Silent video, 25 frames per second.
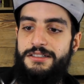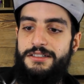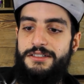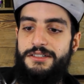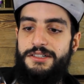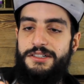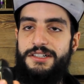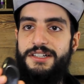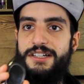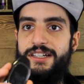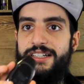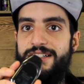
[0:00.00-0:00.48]

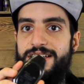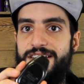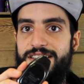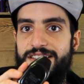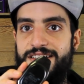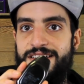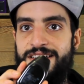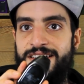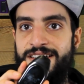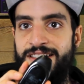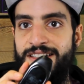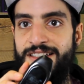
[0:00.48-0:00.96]
Turn on.
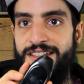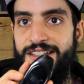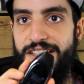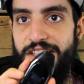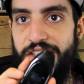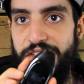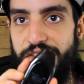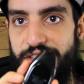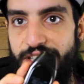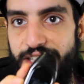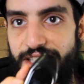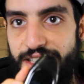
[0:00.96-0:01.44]

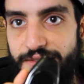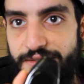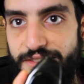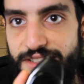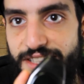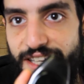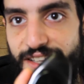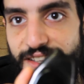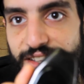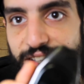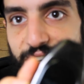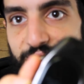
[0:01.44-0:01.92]
Oh, you can't even
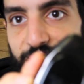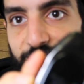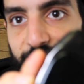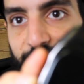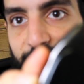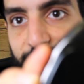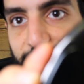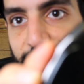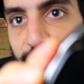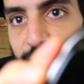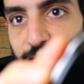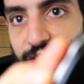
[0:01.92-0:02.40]
tell it
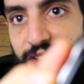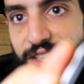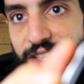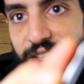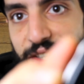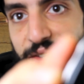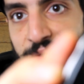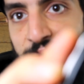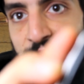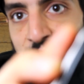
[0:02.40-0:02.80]
all in the video.